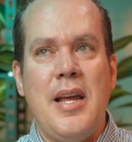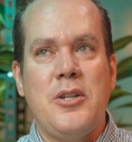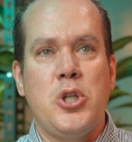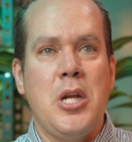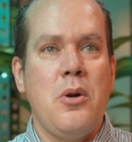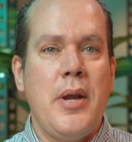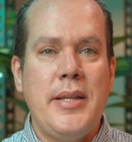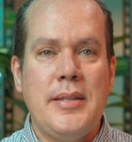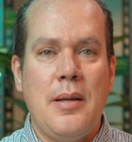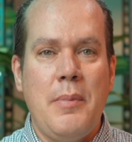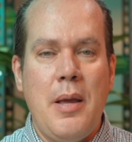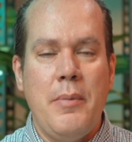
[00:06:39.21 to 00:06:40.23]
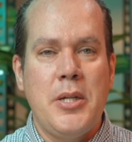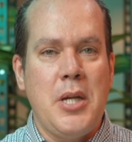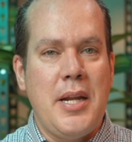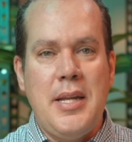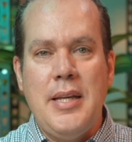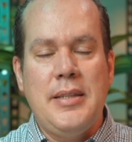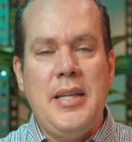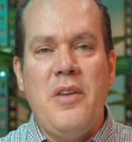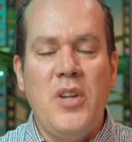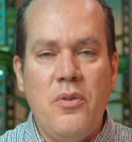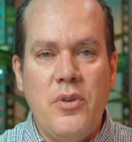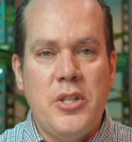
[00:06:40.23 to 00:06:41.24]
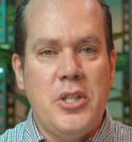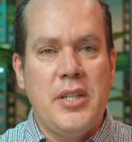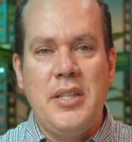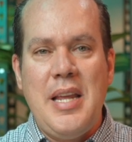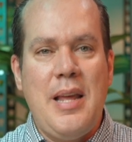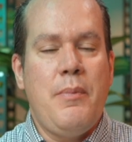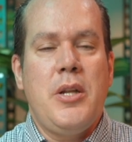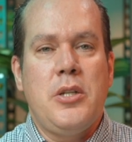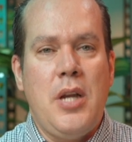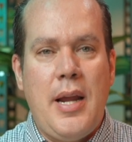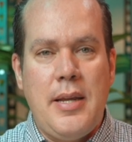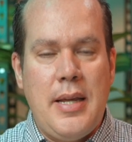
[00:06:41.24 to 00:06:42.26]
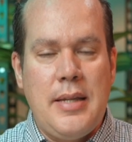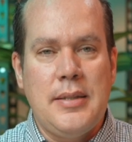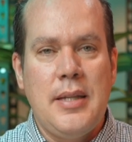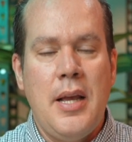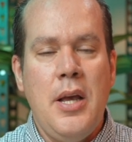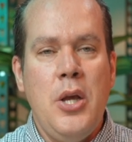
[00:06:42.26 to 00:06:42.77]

and generate some image ideas, even if it's just image ideas,